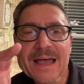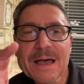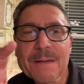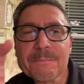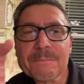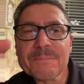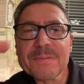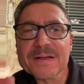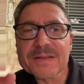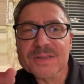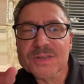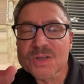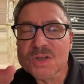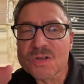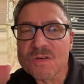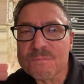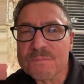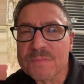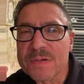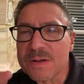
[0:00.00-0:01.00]
but
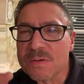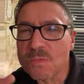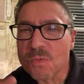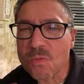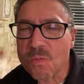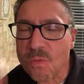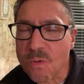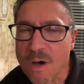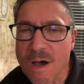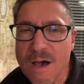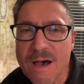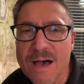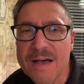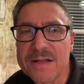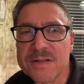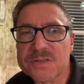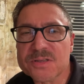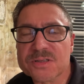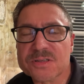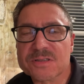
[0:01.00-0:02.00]
you've been
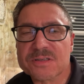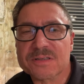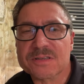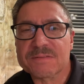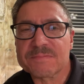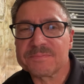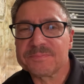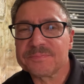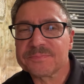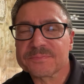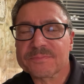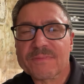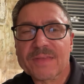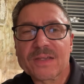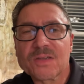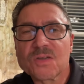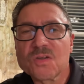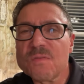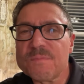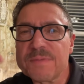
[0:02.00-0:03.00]
washed,
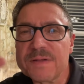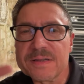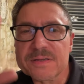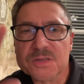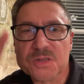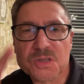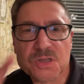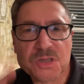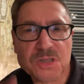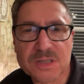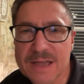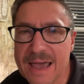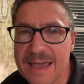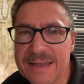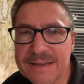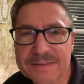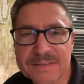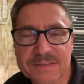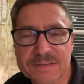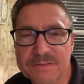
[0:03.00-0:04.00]
you've been
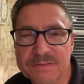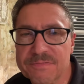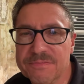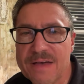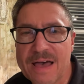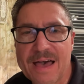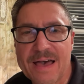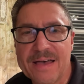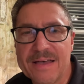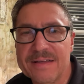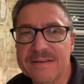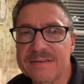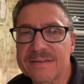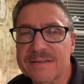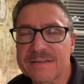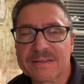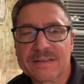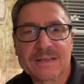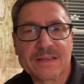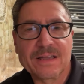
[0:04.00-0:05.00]
sanctified,
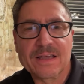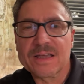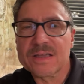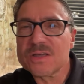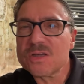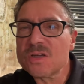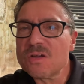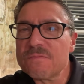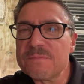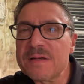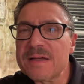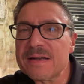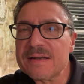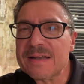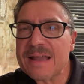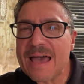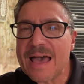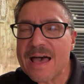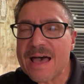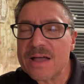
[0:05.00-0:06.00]
you've been
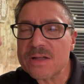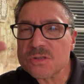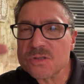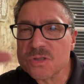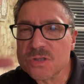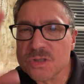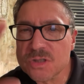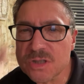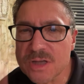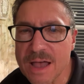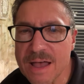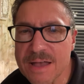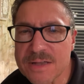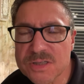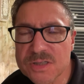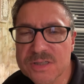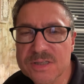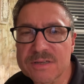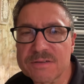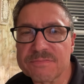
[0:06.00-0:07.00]
now
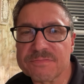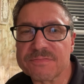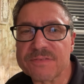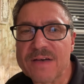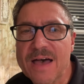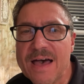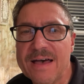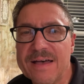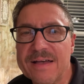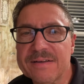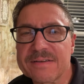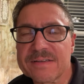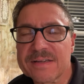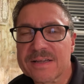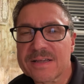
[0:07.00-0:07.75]
justified,